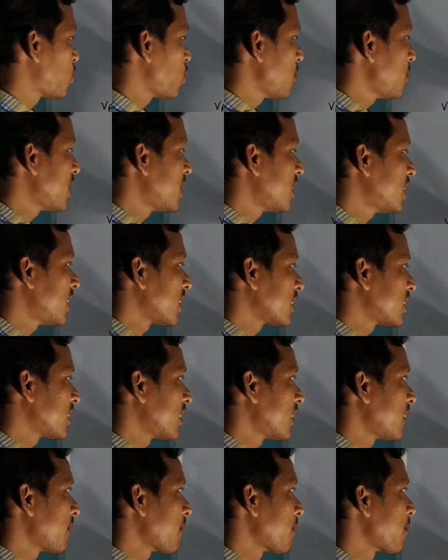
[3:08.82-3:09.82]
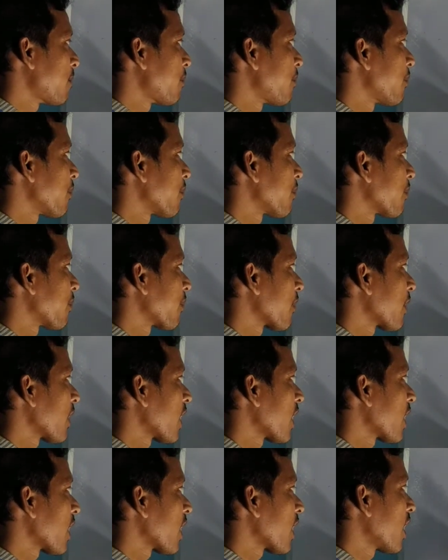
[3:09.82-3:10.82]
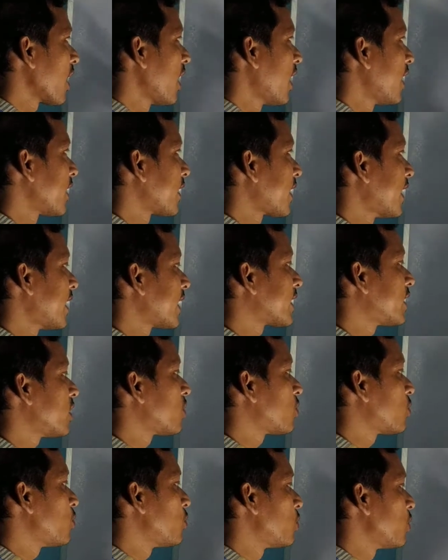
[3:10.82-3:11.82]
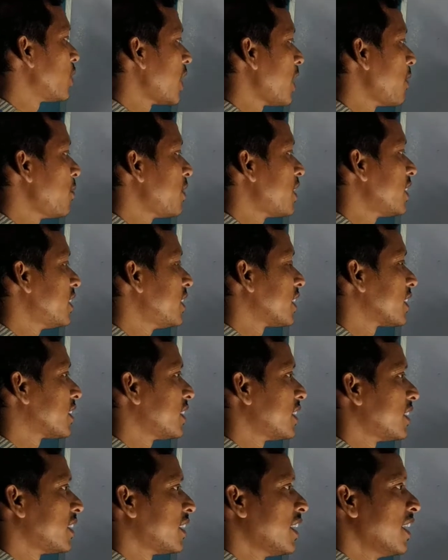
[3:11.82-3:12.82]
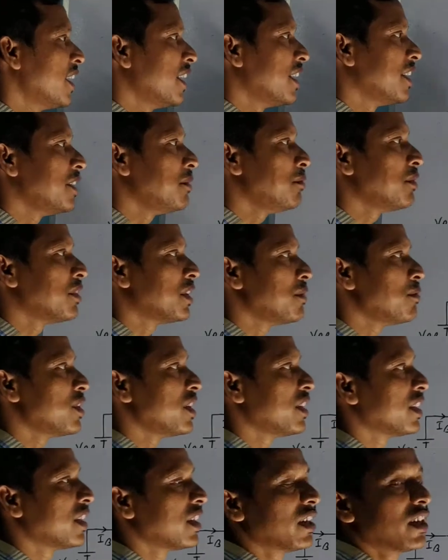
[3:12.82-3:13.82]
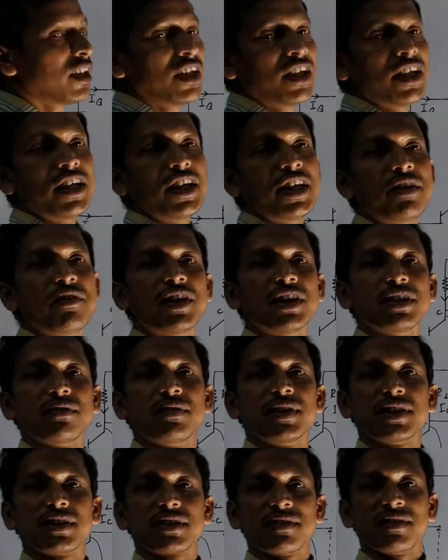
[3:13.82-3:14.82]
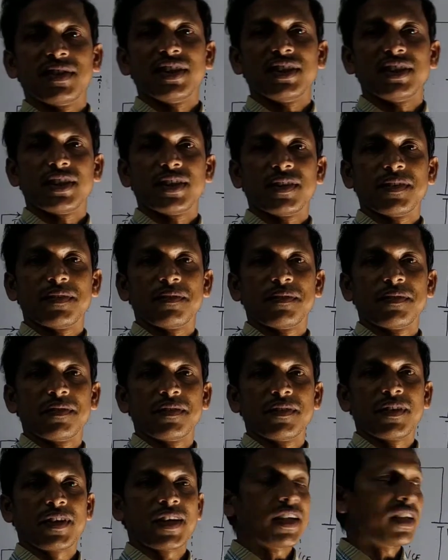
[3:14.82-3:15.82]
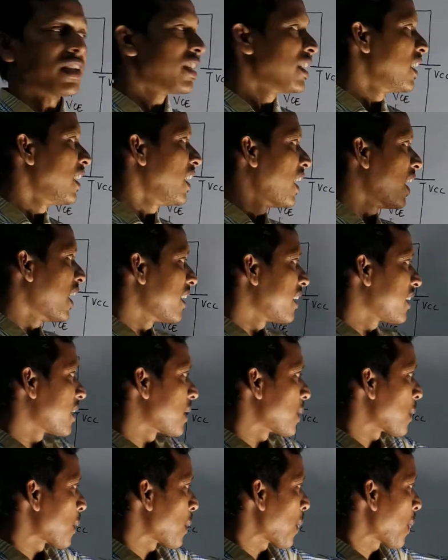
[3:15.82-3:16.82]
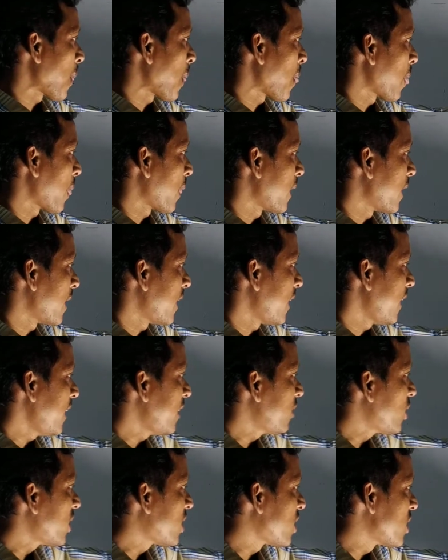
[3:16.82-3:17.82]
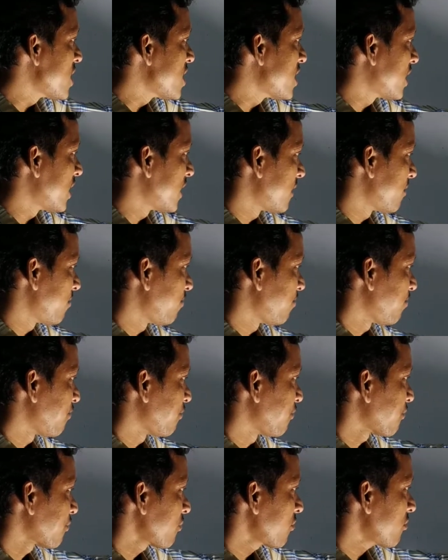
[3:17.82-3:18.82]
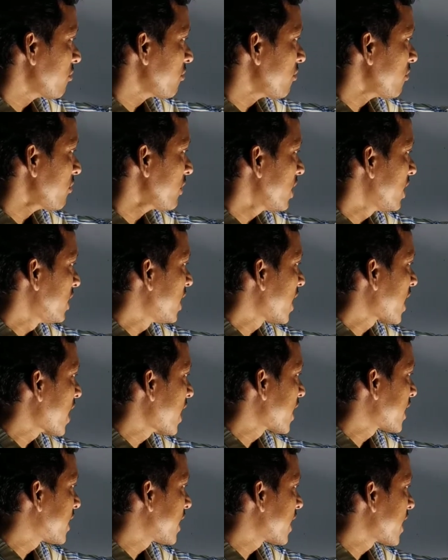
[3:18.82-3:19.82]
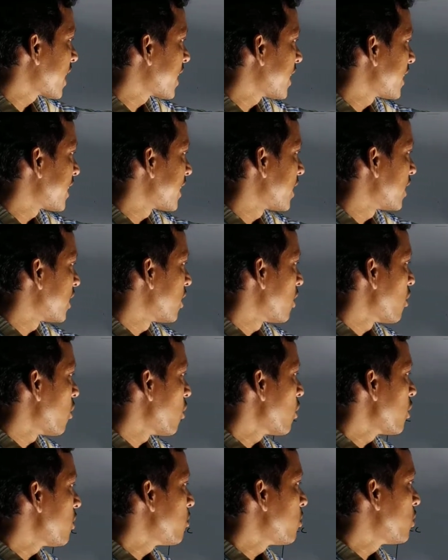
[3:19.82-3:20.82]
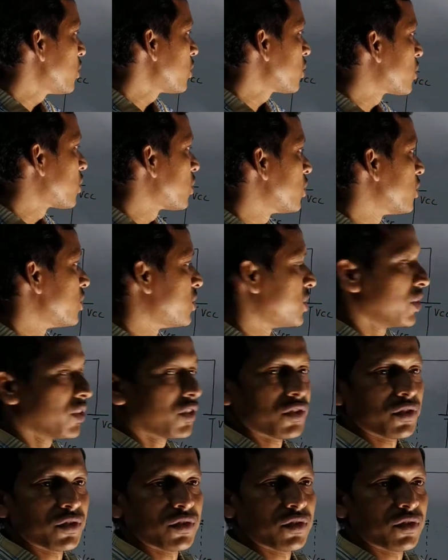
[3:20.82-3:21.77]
emitter junction and collector to emitter junction remain in the reverse bias condition. Okay, and in that region the collector current almost 0.